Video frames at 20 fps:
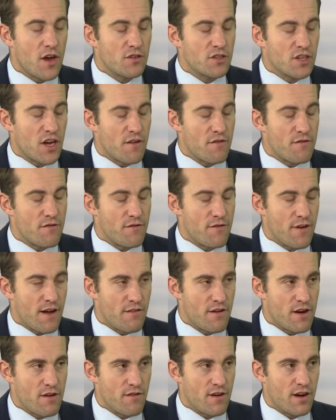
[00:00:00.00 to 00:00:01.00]
are
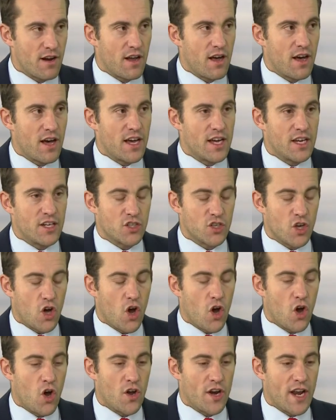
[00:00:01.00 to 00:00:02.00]
very reliant
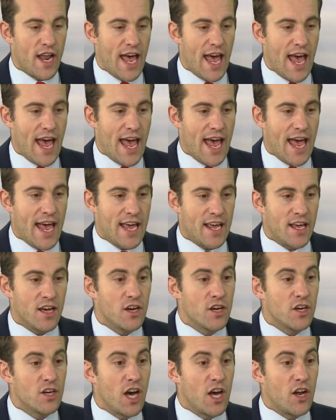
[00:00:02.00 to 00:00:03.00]
on a
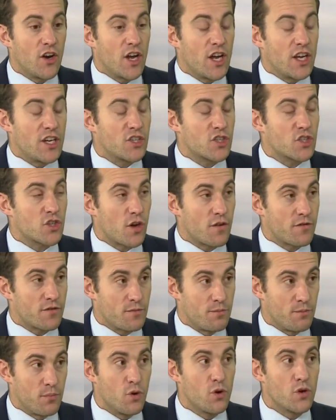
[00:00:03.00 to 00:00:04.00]

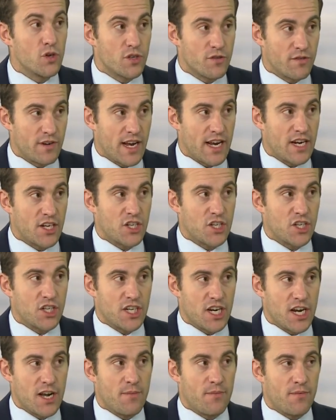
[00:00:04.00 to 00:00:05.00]
soft border
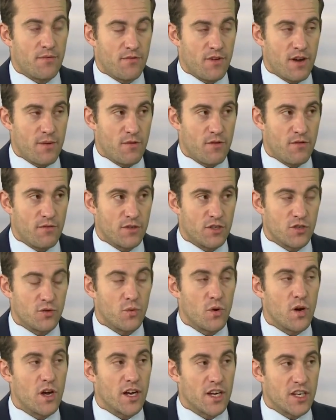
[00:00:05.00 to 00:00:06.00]
relationship, free movement of
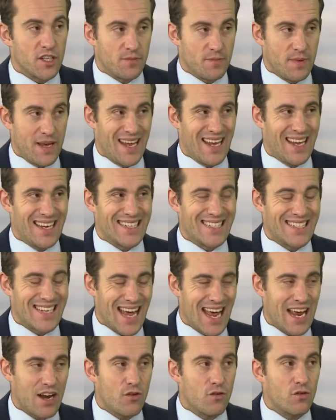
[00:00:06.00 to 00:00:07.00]
workers being
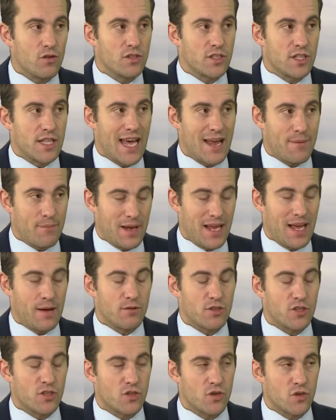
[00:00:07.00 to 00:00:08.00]
integral to that, being able
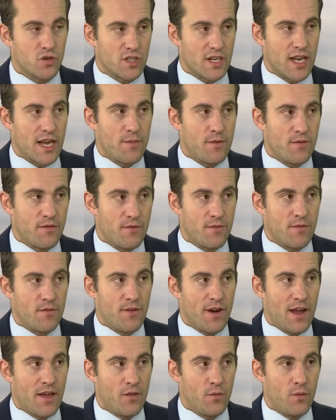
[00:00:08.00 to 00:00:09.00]
to source labour from
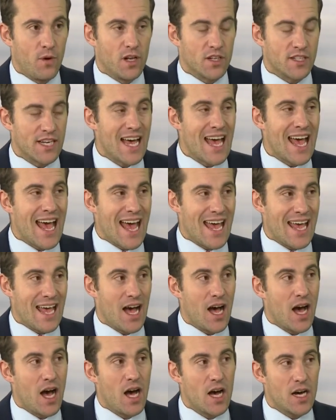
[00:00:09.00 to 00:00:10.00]
around the world. A
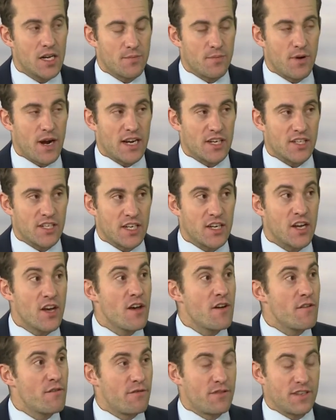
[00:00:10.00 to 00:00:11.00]
hard Brexit
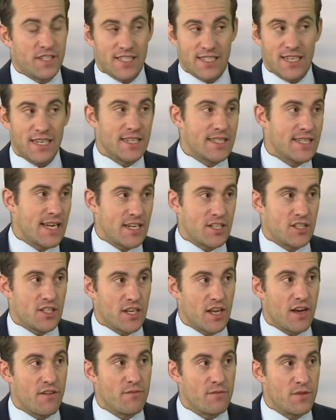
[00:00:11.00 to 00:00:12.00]
facilitates the
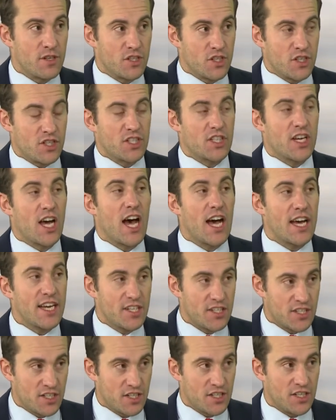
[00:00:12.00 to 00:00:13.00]
government to
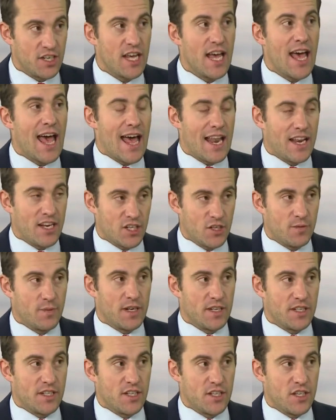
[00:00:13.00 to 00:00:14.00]
tighten
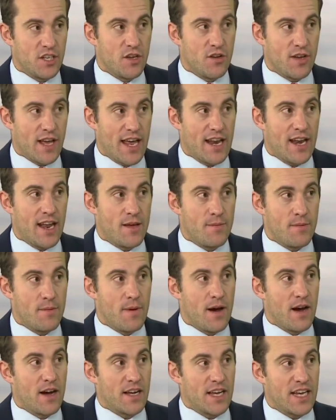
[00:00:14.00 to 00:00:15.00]
eligibility to the UK labour
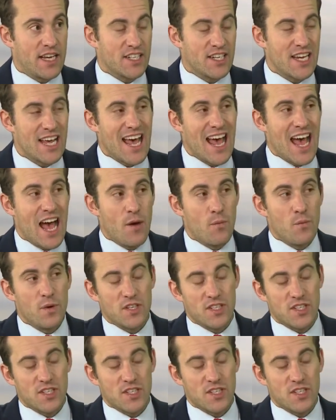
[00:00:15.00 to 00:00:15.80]
market, and with